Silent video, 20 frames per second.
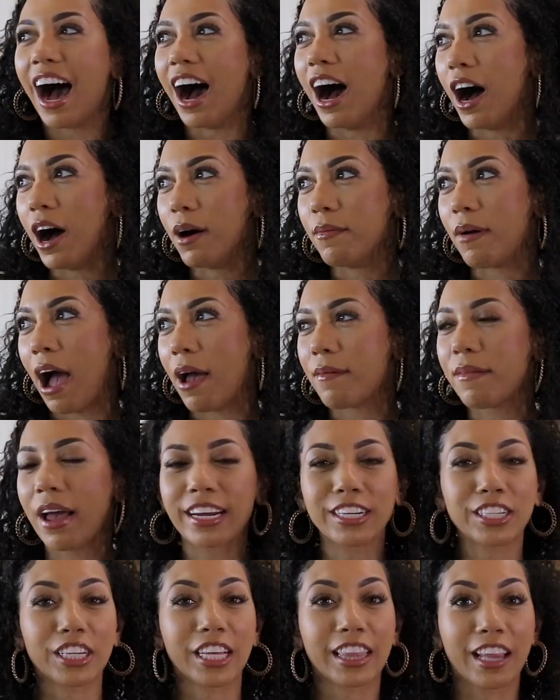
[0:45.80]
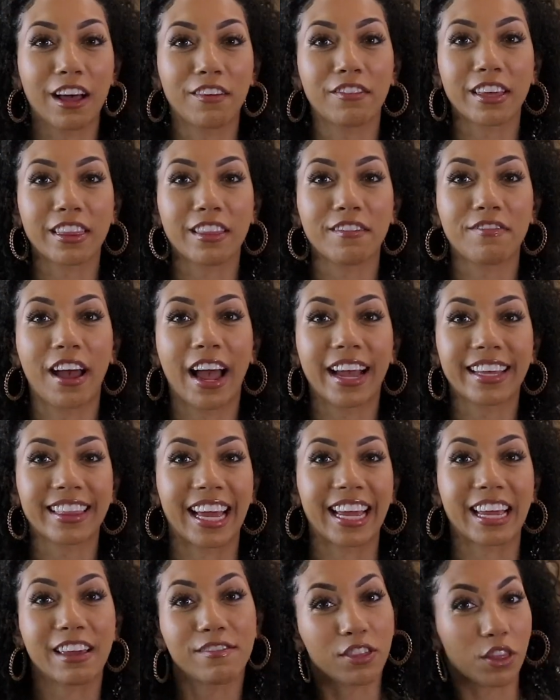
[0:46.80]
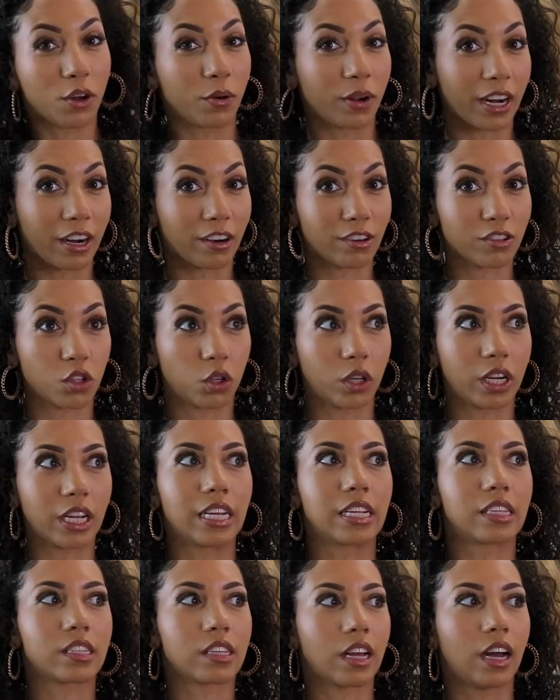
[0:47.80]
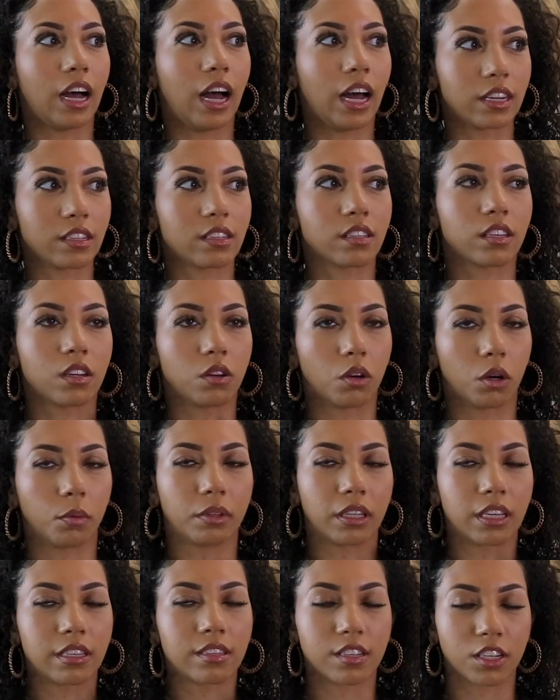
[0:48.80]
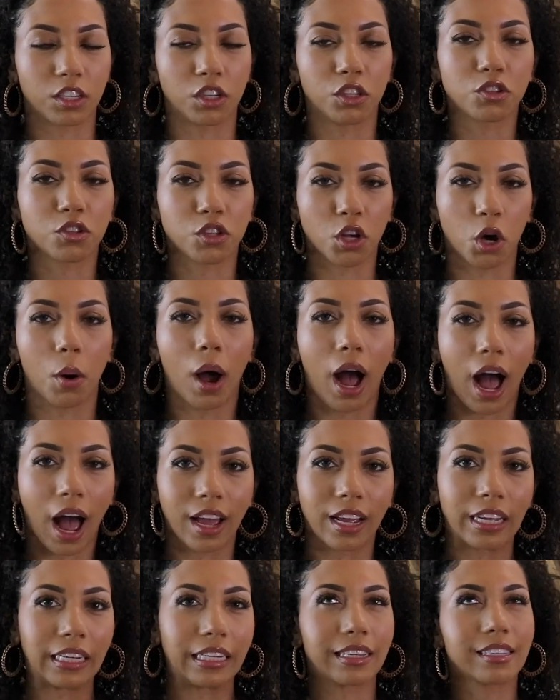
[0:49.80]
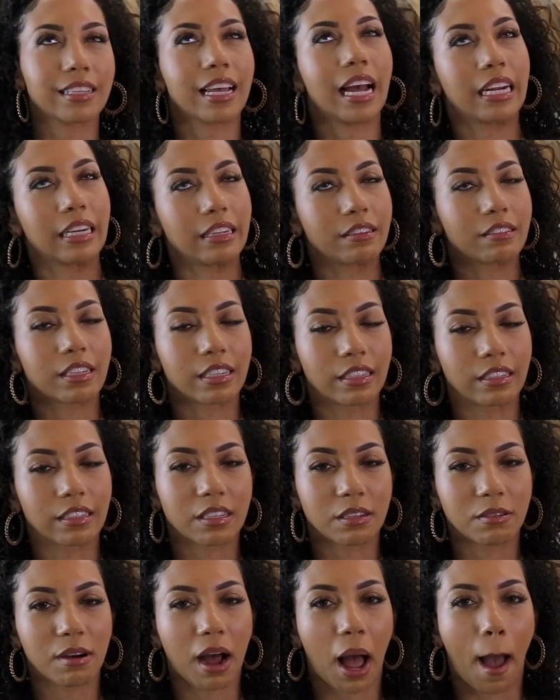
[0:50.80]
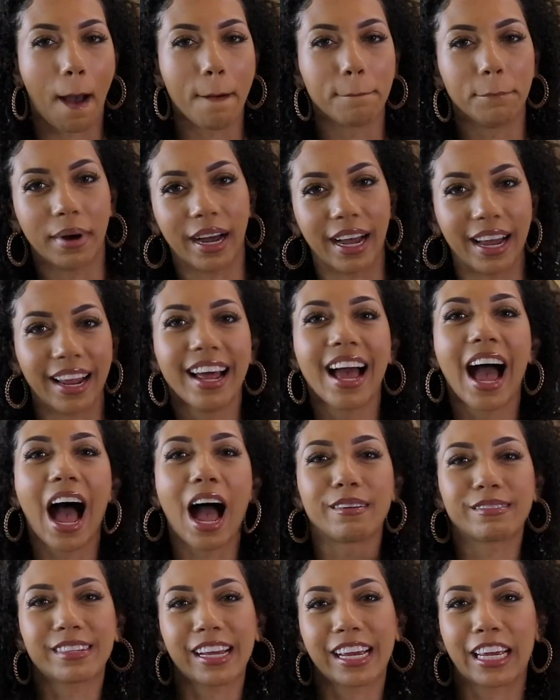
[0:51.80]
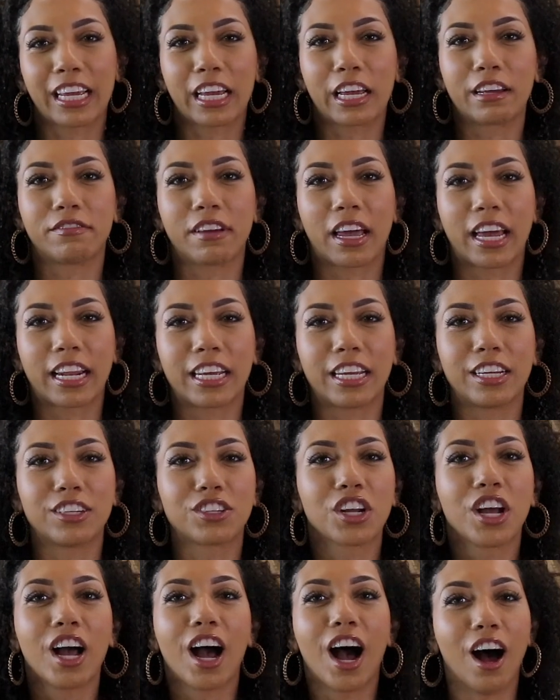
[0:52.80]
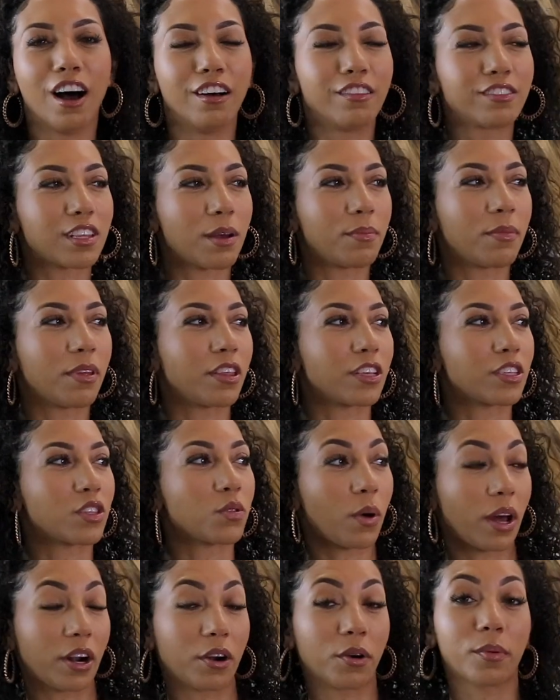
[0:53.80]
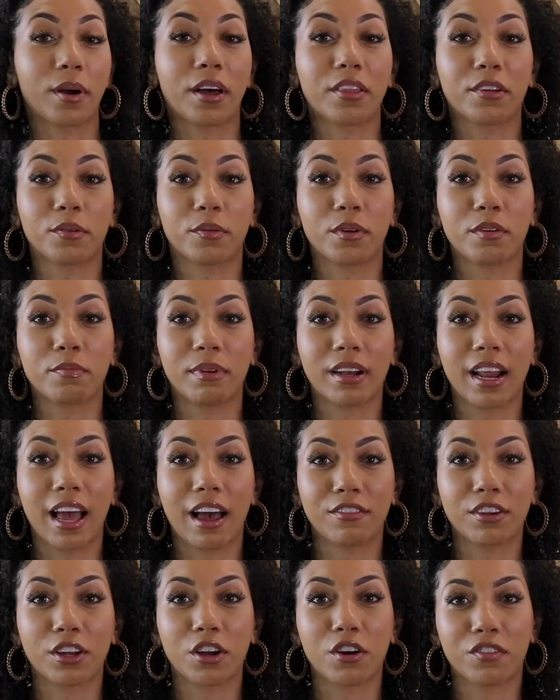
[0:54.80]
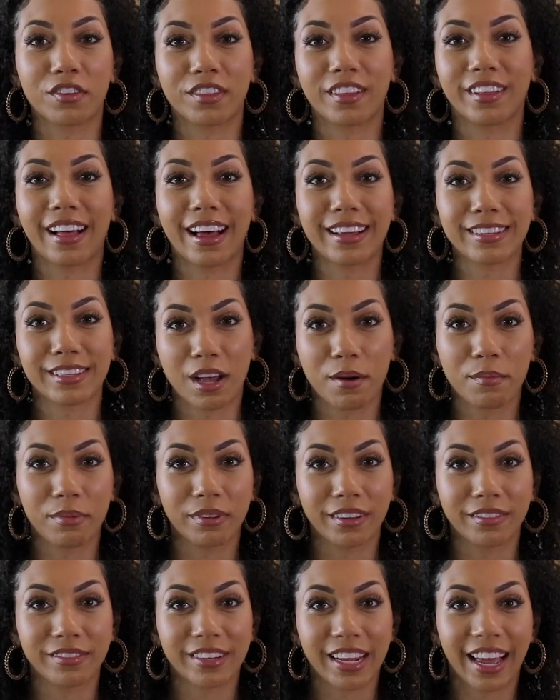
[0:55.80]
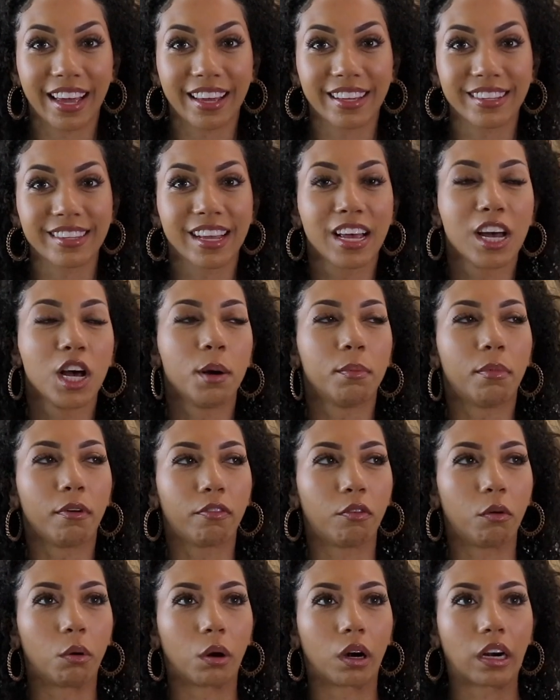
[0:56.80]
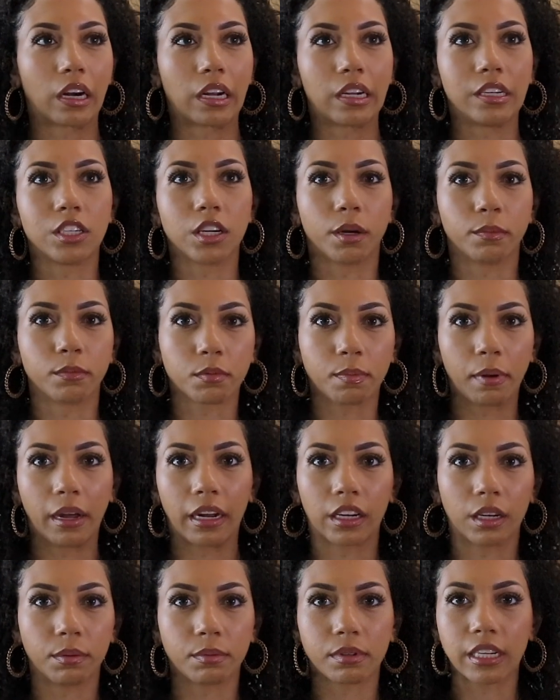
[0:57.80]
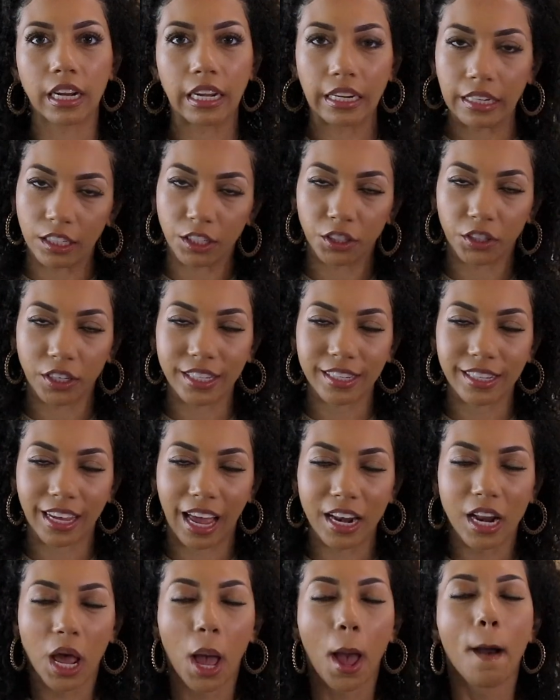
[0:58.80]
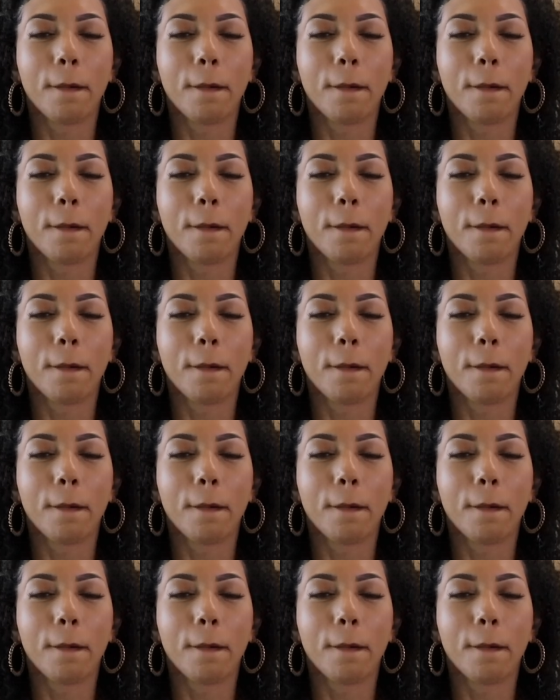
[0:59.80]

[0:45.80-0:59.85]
I'm actually loving the fact that even though in Arizona it's honestly normally still so hot and it's kind of still too hot, but I'm taking advantage of some of the sweater weather we've been having over the last couple of days before it jumps back up to 90 degrees again.